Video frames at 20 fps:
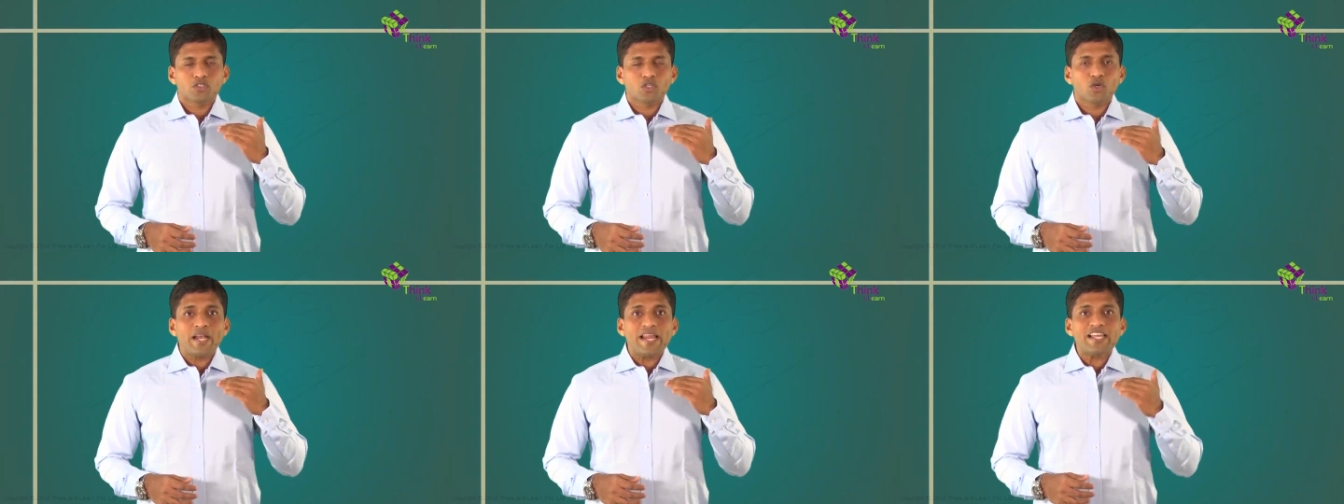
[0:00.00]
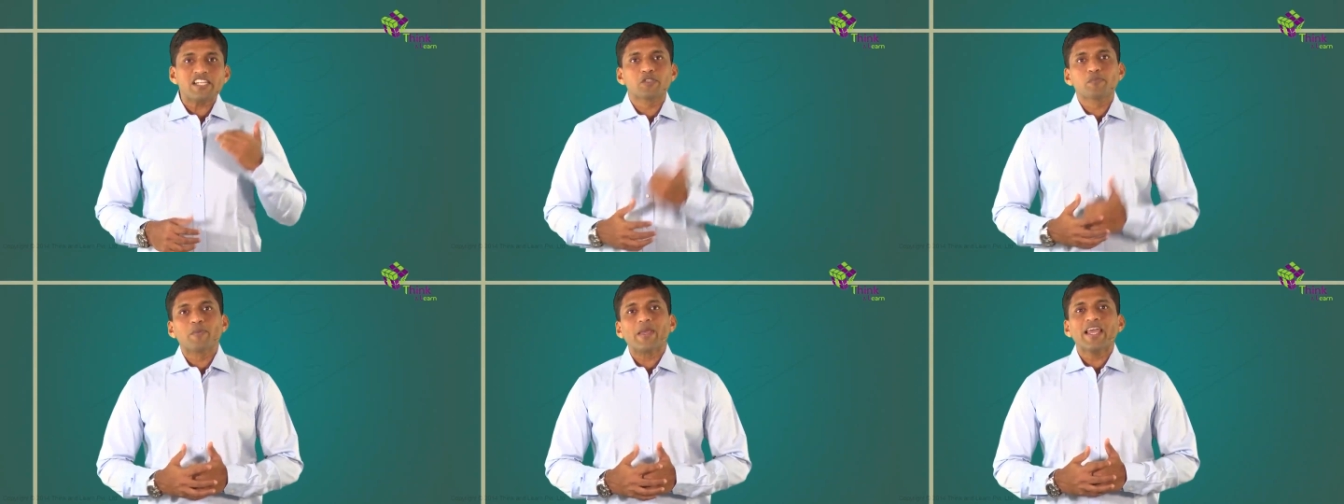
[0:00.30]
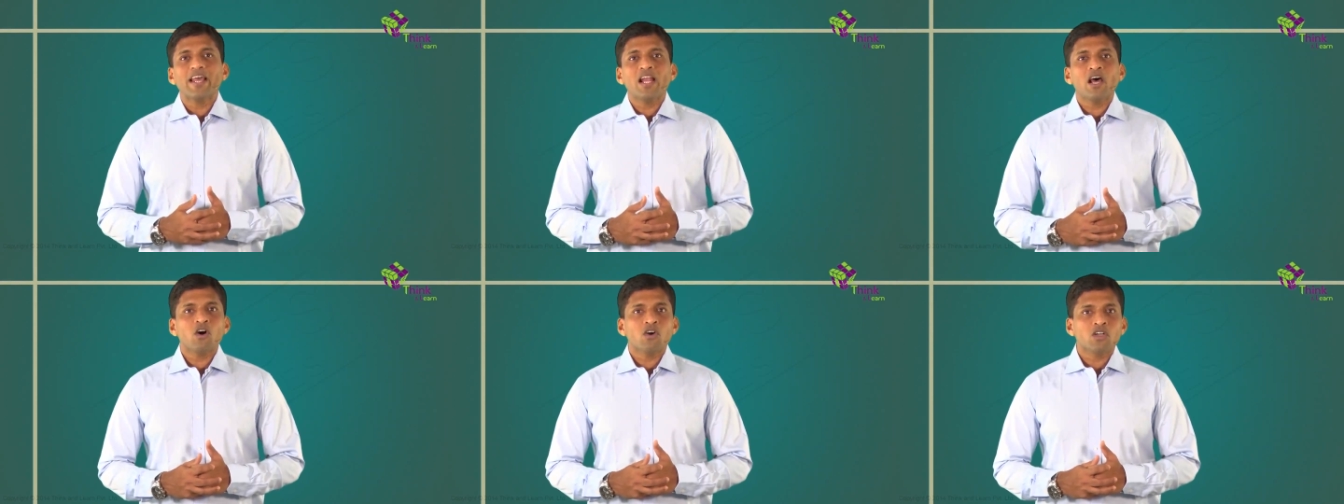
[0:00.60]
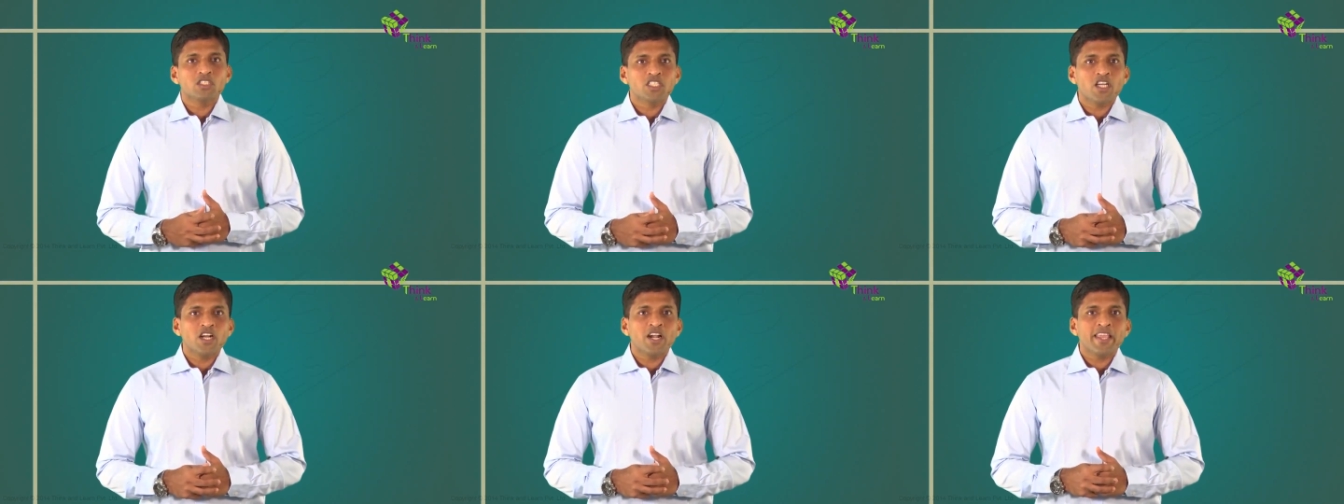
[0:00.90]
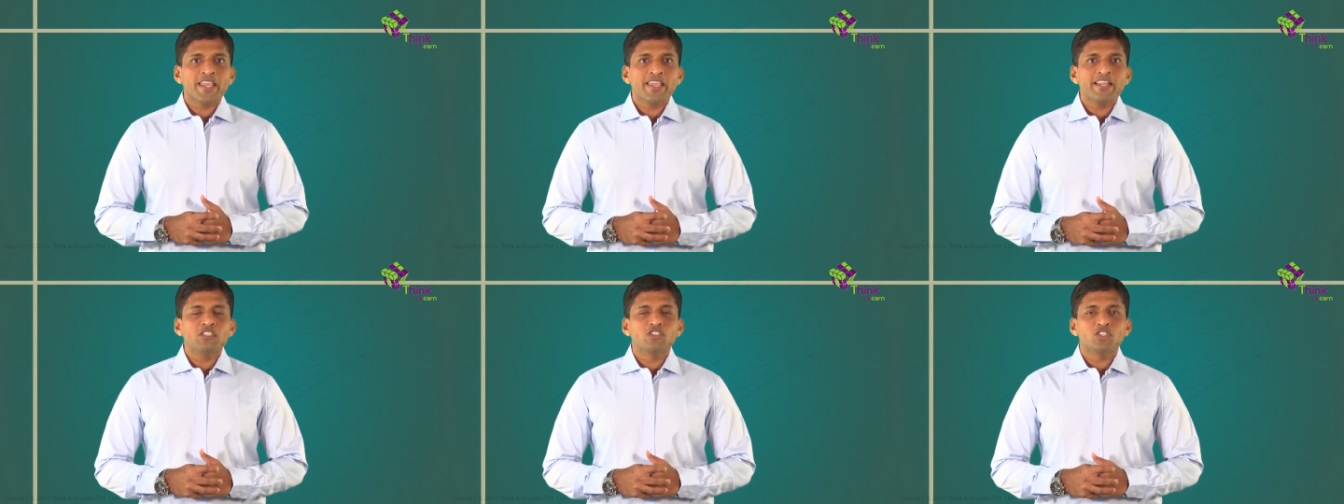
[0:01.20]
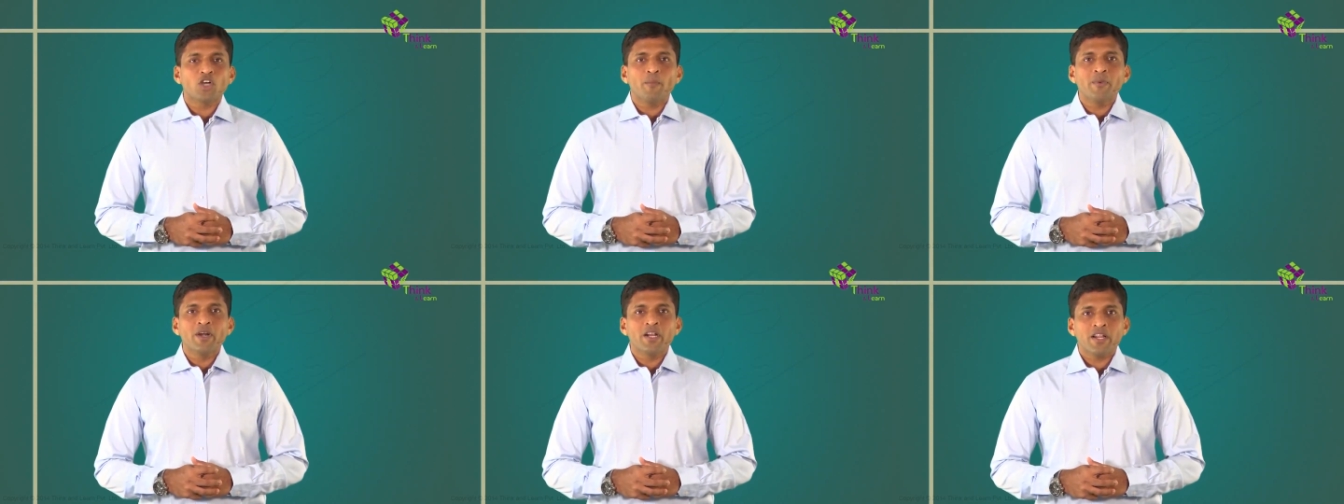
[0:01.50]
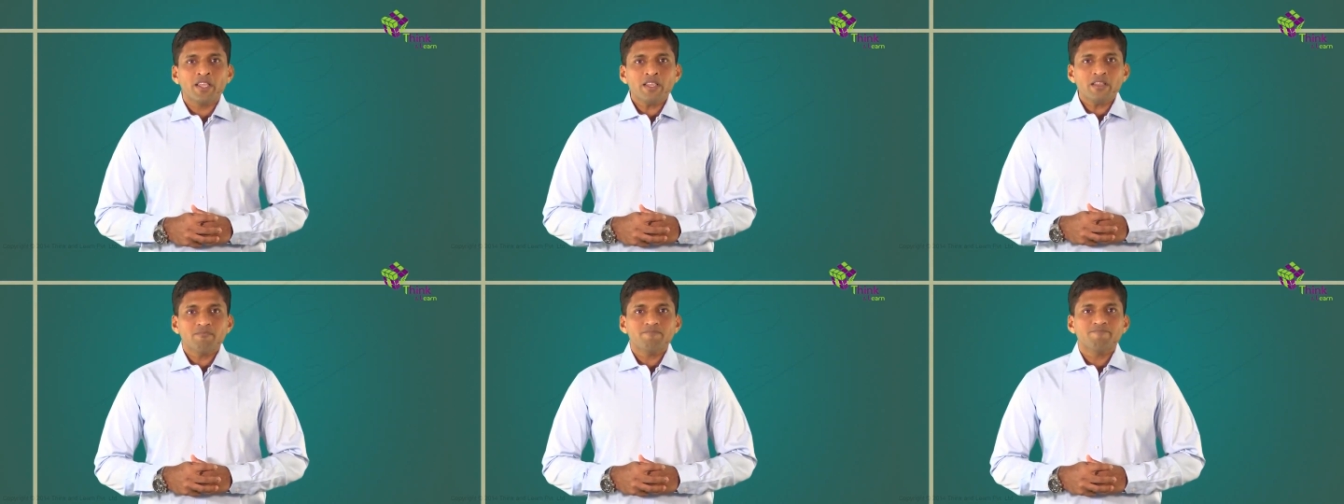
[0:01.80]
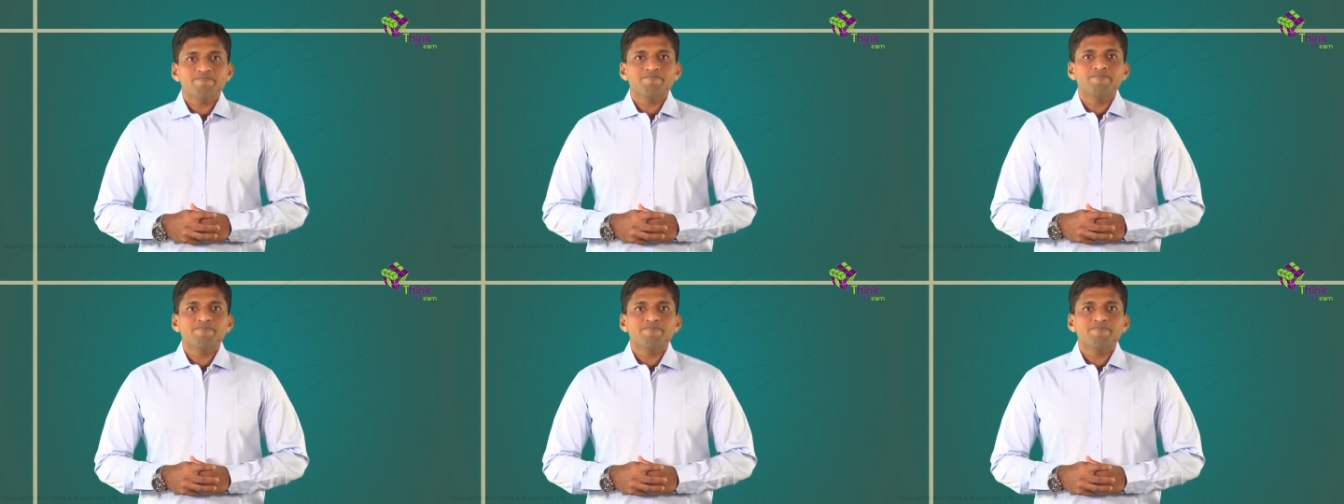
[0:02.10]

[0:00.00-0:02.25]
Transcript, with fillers: So let's begin our journey in geometry.